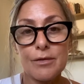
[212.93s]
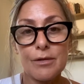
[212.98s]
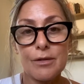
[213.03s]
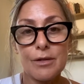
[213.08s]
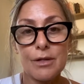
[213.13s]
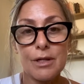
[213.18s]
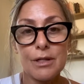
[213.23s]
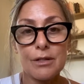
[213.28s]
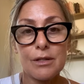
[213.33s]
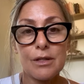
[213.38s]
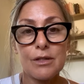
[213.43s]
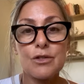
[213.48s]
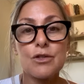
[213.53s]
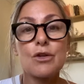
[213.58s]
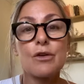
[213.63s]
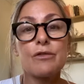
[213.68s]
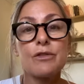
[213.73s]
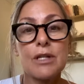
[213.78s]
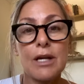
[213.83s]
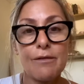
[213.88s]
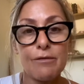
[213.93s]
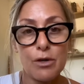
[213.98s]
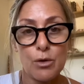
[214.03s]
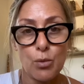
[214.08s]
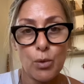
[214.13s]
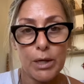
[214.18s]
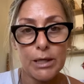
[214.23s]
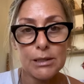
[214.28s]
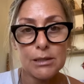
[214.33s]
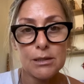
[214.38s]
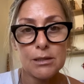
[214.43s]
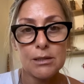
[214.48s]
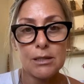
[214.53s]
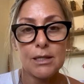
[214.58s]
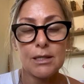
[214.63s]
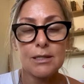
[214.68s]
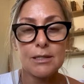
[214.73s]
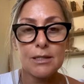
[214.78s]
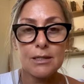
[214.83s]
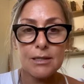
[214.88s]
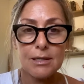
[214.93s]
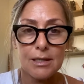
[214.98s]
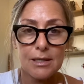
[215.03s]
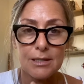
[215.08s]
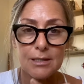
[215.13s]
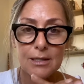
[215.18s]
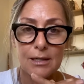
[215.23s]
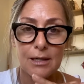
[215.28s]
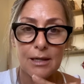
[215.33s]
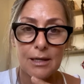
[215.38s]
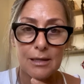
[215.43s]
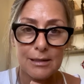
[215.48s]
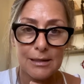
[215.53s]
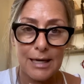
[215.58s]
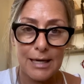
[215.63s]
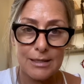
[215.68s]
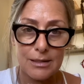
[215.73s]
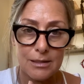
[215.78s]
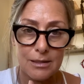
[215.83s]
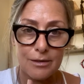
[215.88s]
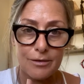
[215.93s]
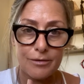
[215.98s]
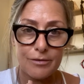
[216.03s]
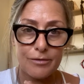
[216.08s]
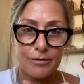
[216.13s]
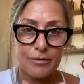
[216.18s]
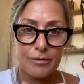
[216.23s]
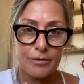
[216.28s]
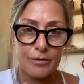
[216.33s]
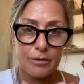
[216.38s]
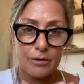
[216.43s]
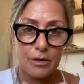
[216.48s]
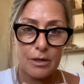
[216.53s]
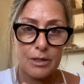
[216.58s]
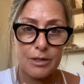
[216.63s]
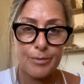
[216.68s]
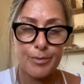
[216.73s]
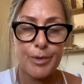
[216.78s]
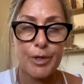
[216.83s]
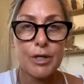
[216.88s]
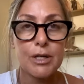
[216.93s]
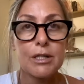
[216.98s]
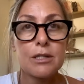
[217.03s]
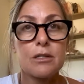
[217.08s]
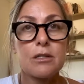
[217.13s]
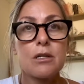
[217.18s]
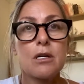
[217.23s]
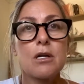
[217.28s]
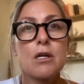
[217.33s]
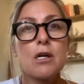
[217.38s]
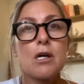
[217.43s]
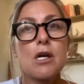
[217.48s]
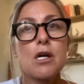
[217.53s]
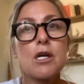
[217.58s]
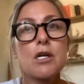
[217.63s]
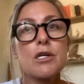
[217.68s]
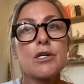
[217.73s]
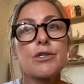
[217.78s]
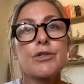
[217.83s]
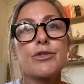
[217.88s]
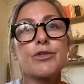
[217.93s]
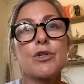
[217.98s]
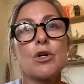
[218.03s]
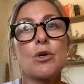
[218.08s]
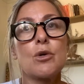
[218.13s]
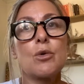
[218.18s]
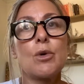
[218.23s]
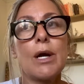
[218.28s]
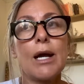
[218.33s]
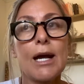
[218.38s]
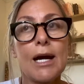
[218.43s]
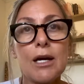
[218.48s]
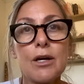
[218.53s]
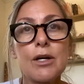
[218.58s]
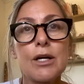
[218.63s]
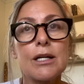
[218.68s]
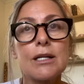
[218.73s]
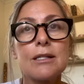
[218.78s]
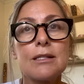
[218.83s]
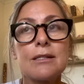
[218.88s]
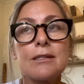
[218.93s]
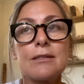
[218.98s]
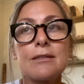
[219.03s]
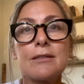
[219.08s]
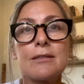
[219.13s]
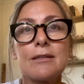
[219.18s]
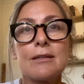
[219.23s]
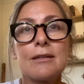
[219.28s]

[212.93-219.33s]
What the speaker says: It serves everyone. It's a collective experience. So Eris,